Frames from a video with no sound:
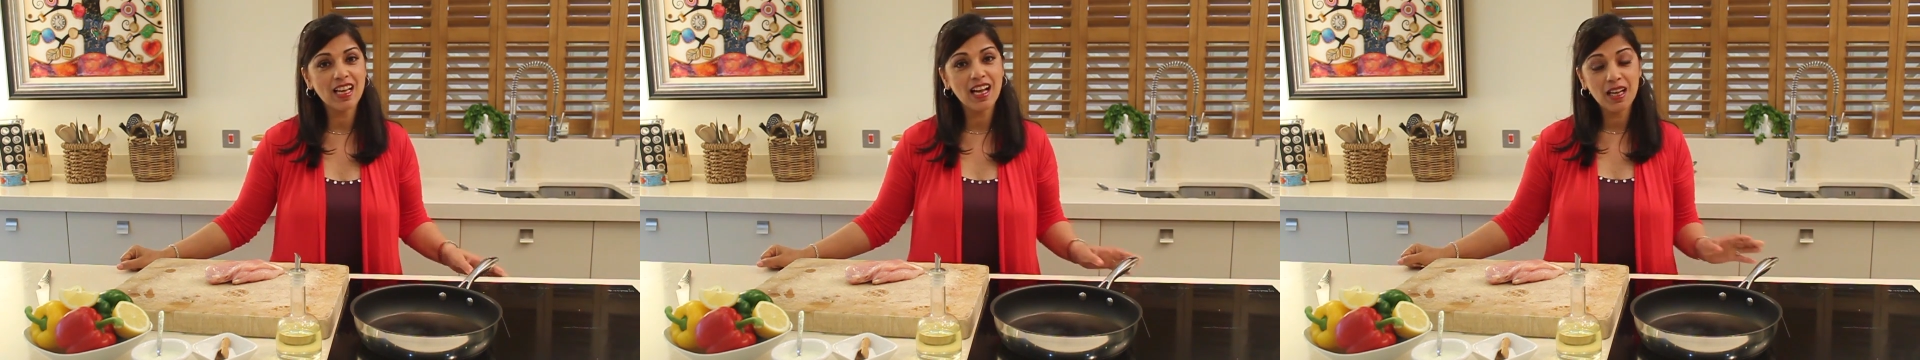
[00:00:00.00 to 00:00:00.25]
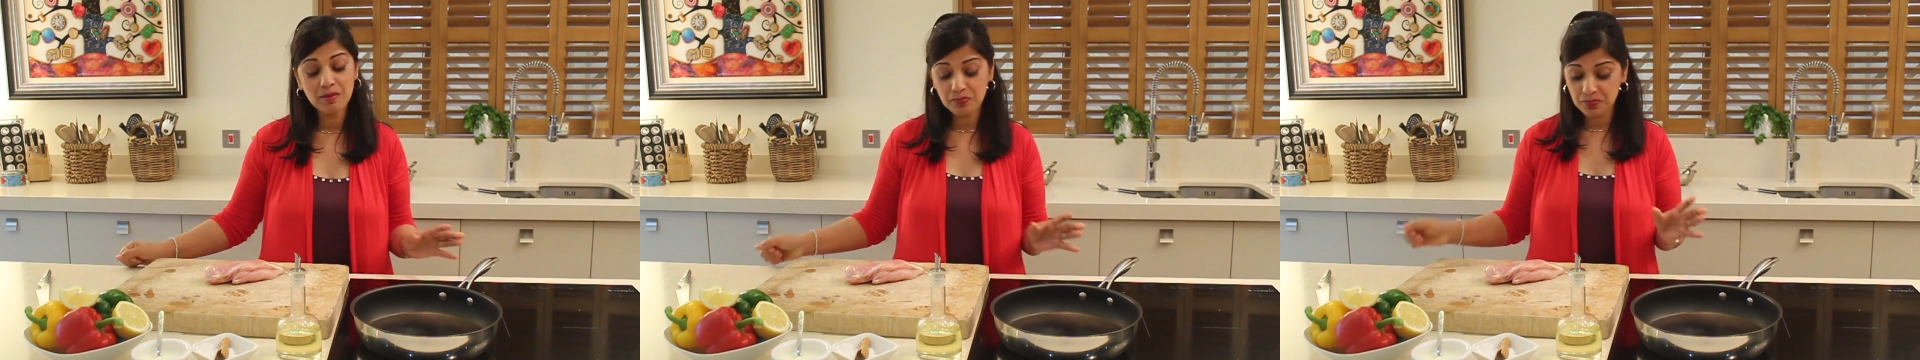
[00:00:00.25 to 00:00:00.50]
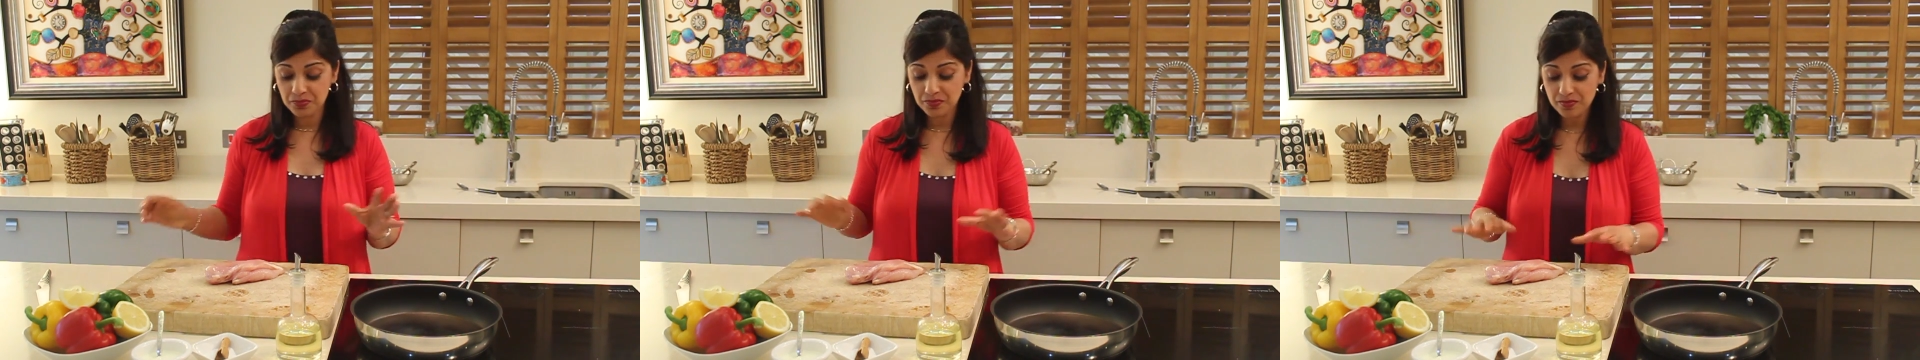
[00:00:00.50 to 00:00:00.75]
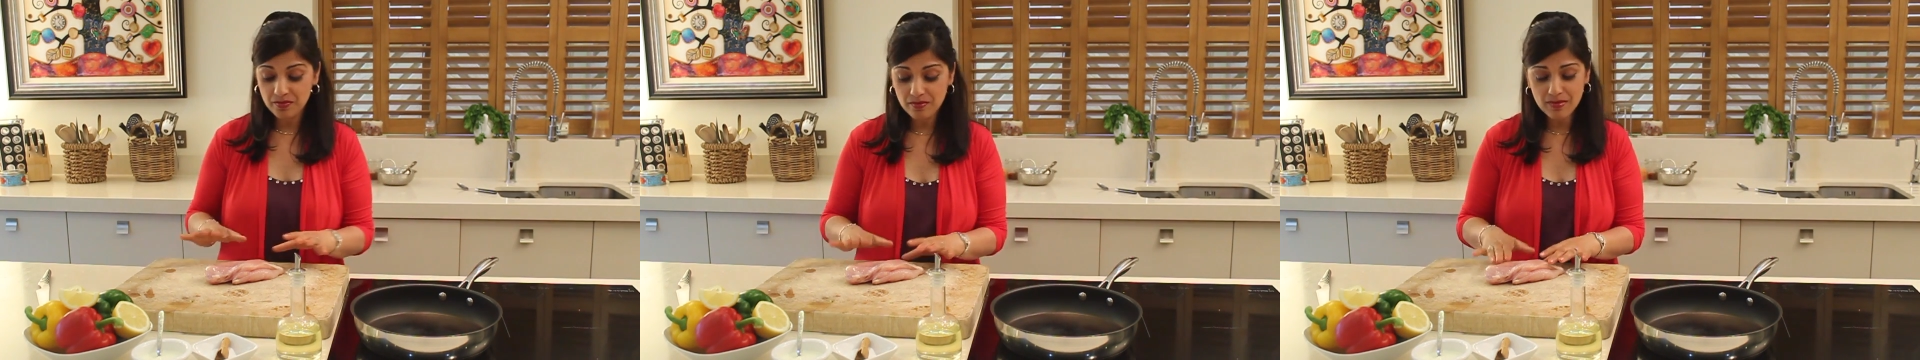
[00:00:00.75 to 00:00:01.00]

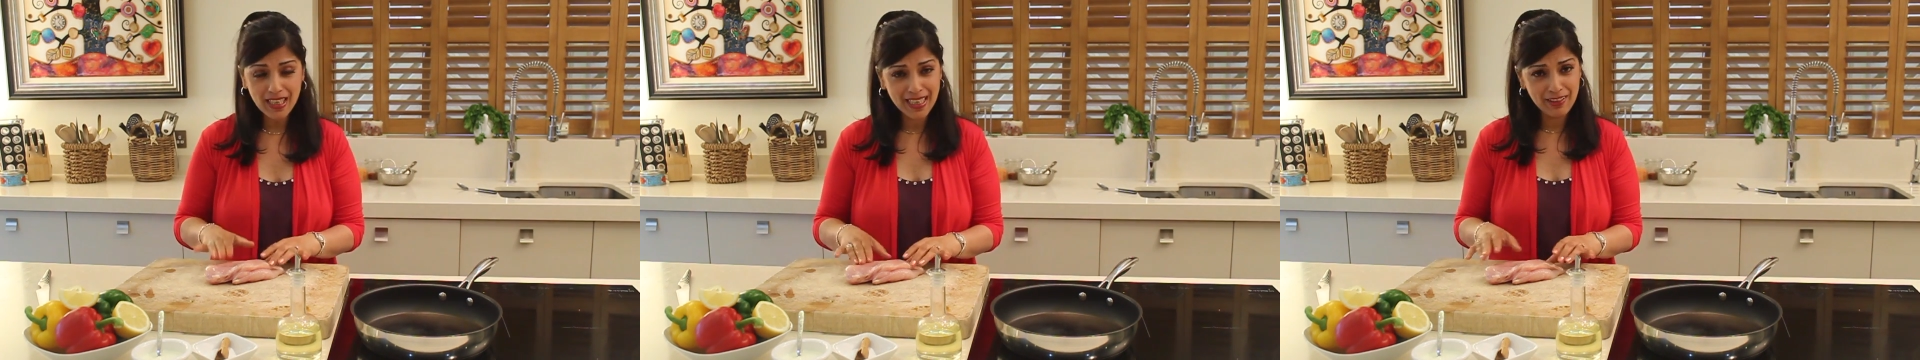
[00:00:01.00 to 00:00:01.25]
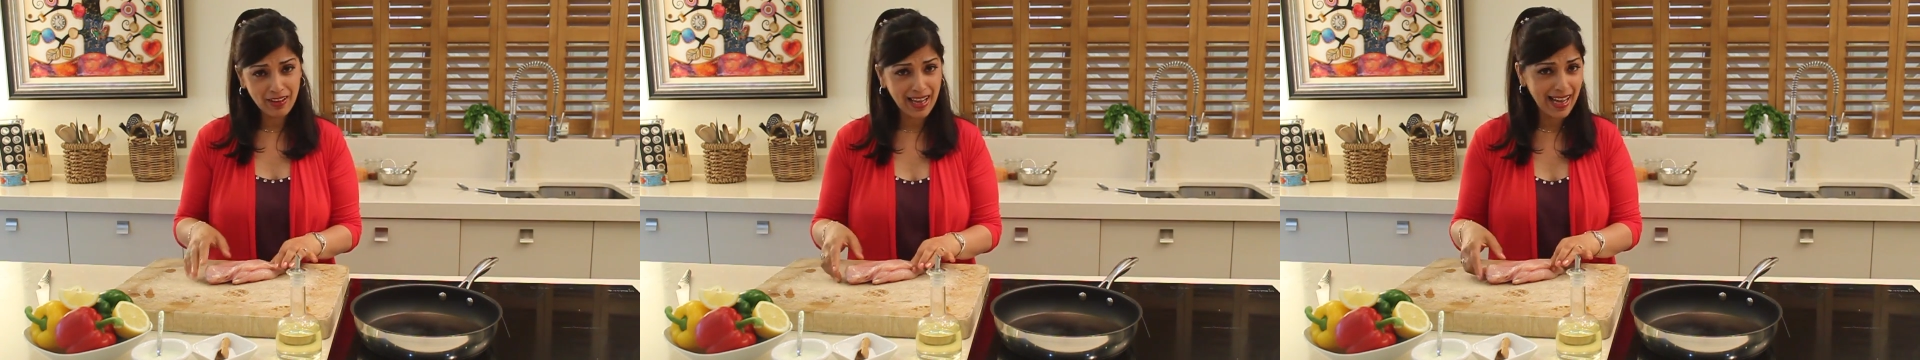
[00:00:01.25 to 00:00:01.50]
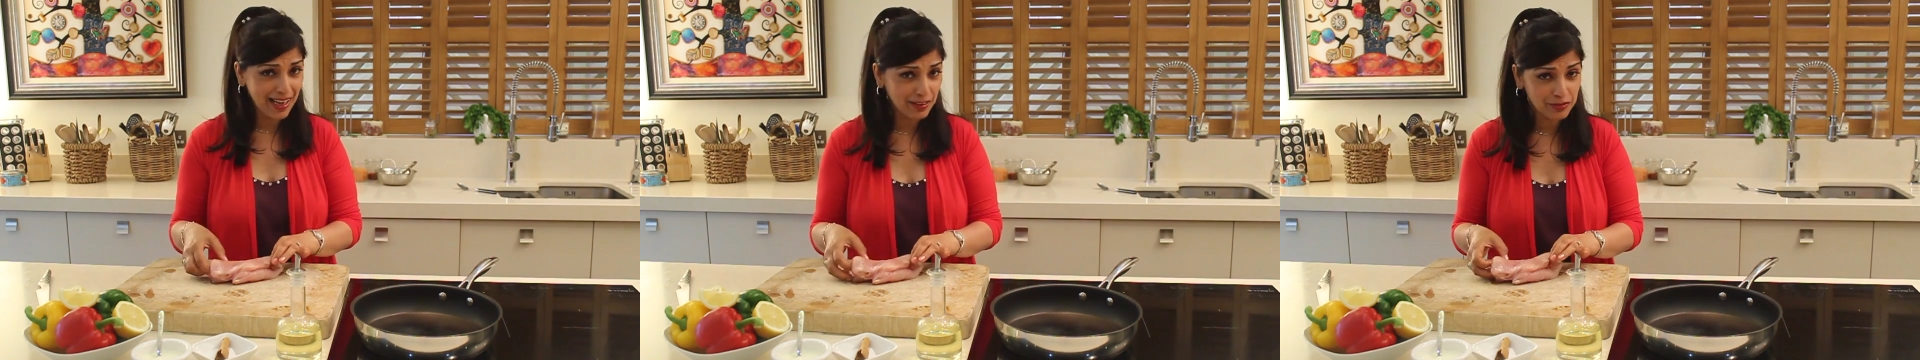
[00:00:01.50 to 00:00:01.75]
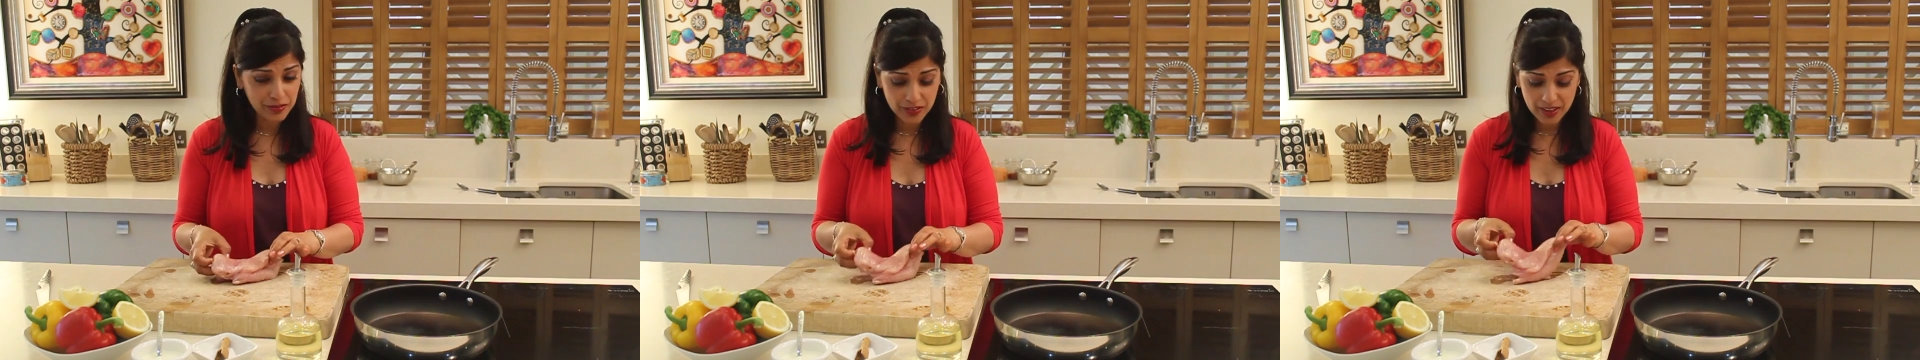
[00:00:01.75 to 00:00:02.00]
Here I have